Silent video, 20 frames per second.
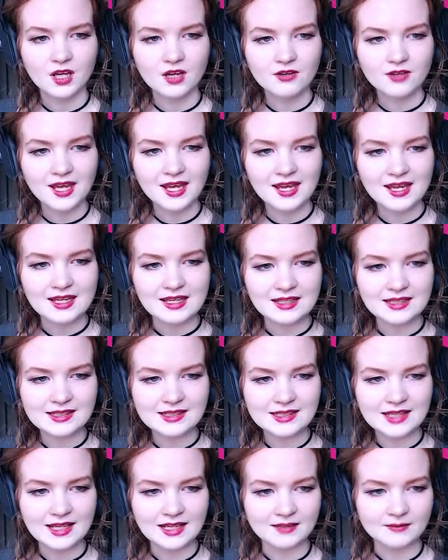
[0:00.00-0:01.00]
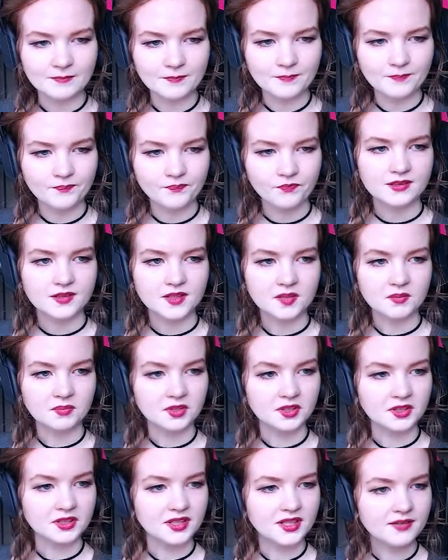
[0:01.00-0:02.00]
Okay, it's dead.
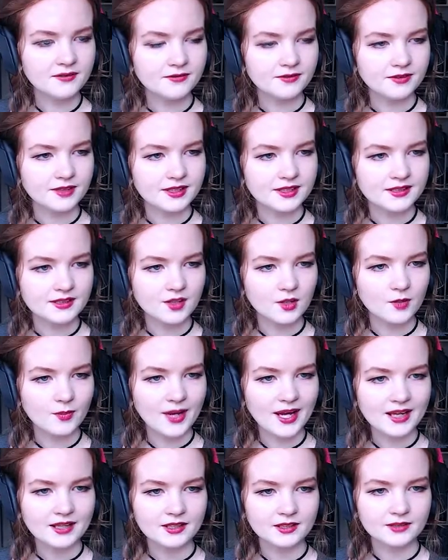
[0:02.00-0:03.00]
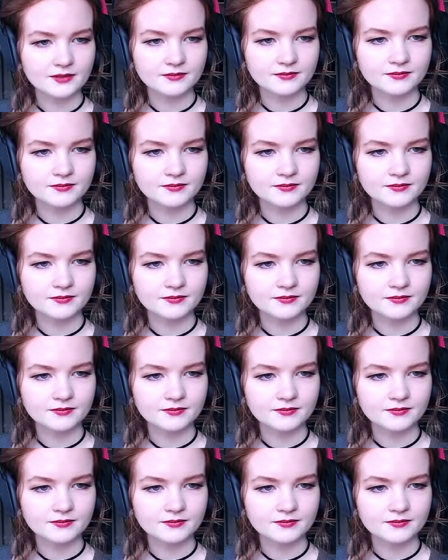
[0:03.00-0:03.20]
Simple enough. Let's go back.